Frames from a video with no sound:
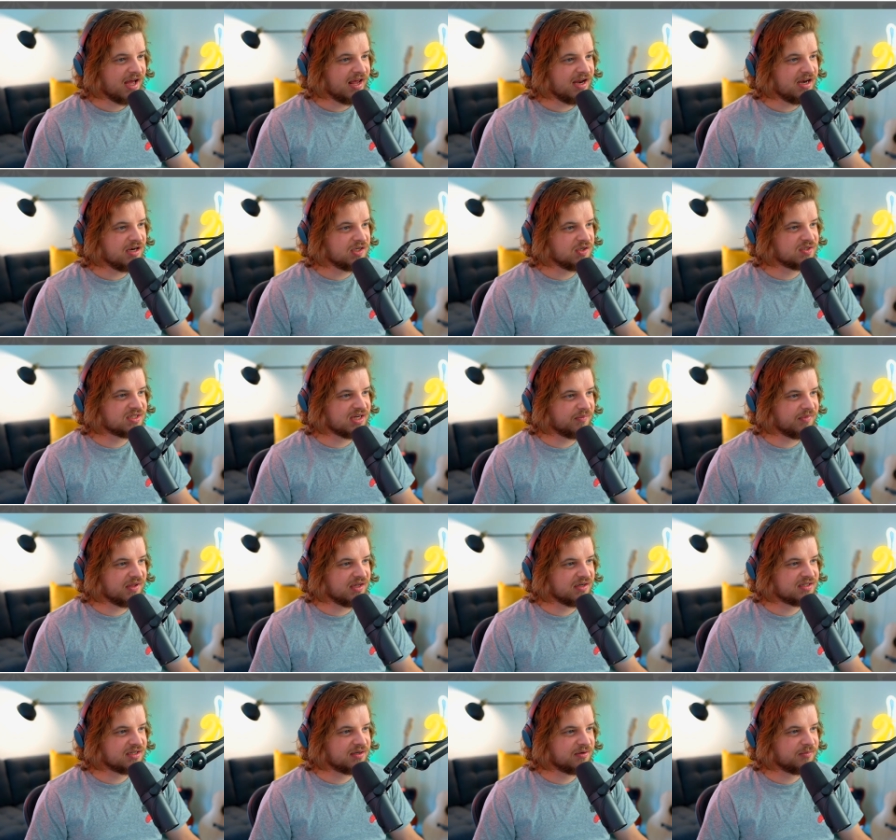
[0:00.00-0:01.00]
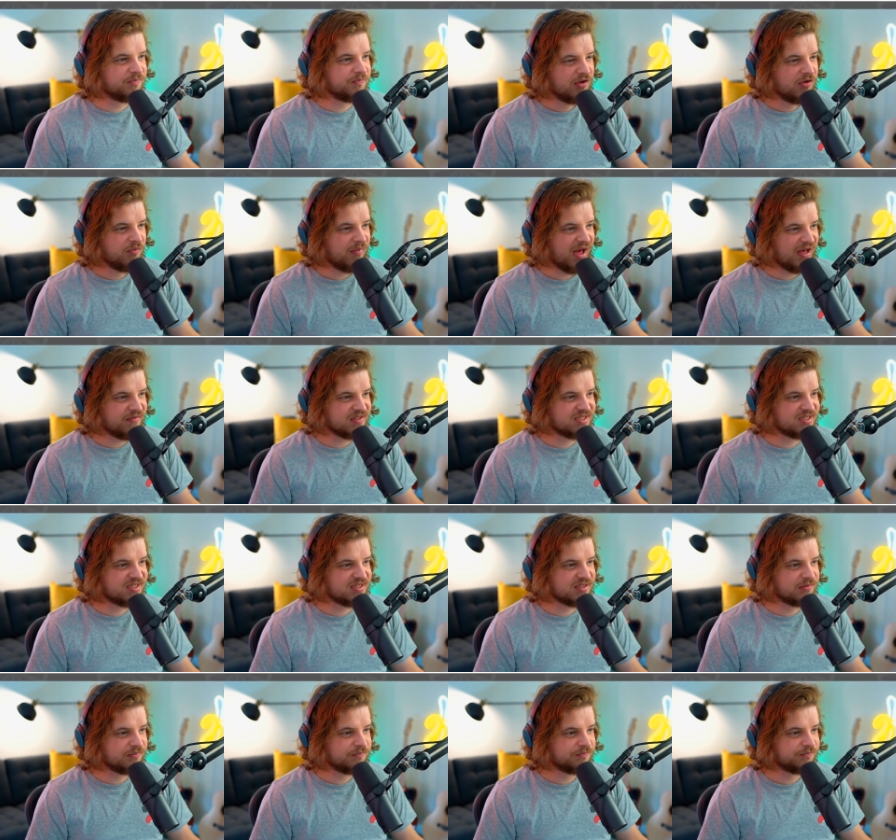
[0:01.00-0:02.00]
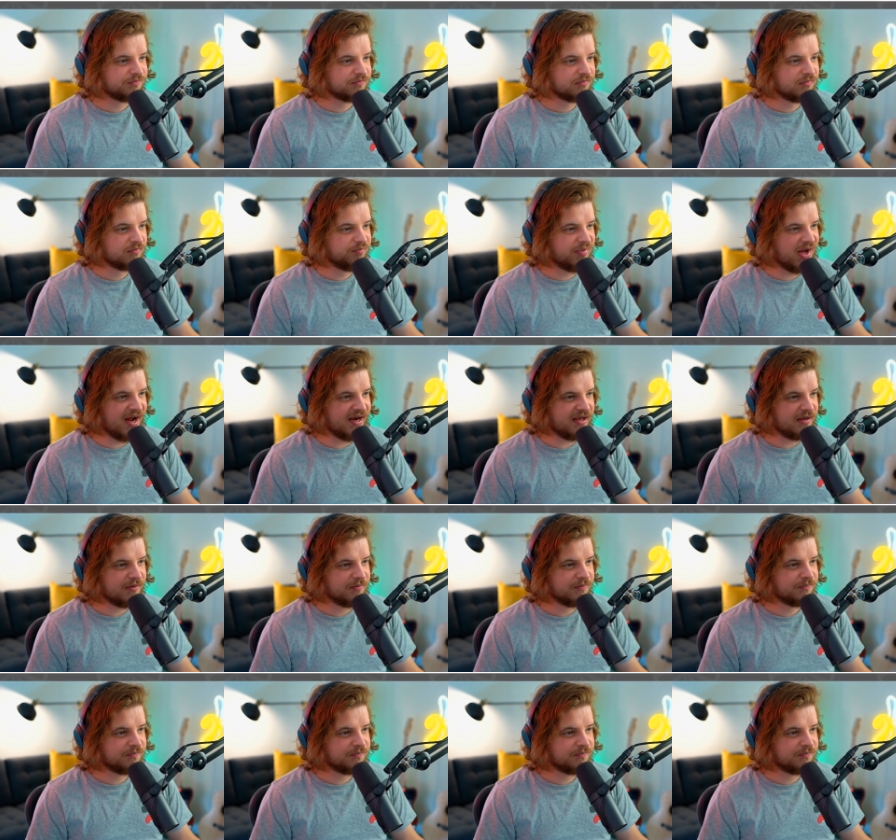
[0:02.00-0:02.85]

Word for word: I need to do something to Mavis. Party!